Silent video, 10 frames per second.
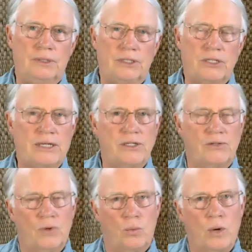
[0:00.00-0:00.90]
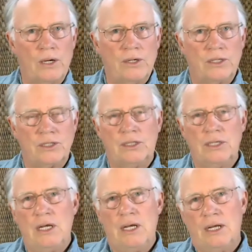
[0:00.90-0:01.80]
the sense of awareness
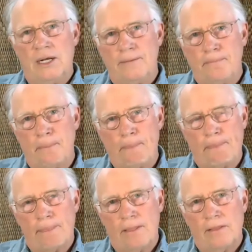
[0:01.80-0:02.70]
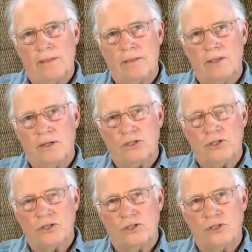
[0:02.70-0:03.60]
um,
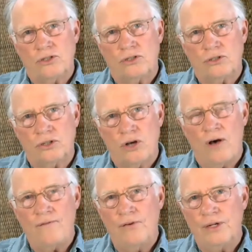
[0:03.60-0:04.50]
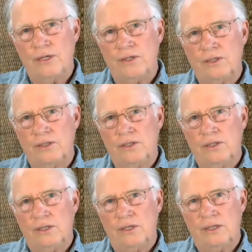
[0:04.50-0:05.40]
just softened
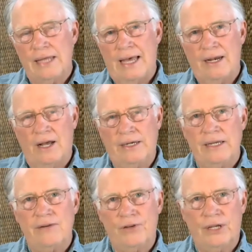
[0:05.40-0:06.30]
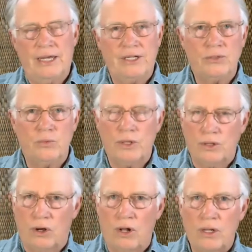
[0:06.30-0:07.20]
that identification with
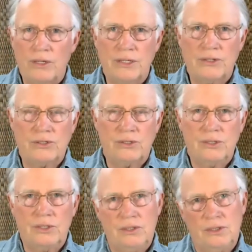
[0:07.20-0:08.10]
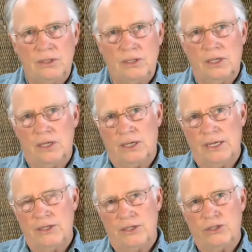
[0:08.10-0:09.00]
all of these
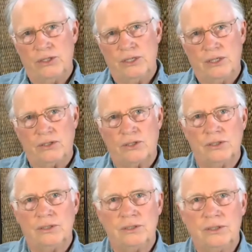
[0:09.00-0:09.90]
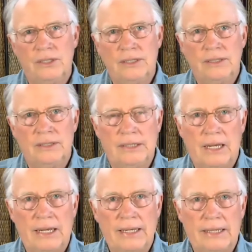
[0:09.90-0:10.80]
conditionings that
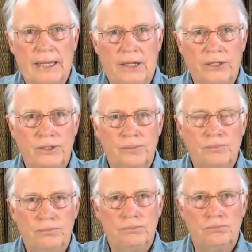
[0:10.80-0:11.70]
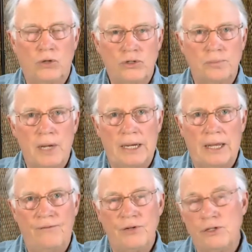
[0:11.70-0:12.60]
I had held most of my
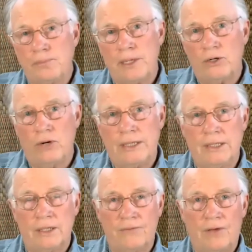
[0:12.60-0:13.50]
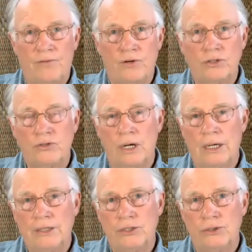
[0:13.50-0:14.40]
life and spent a great deal of effort
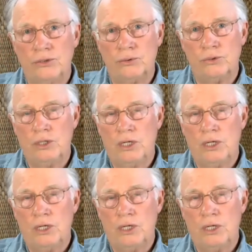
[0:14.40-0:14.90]
trying to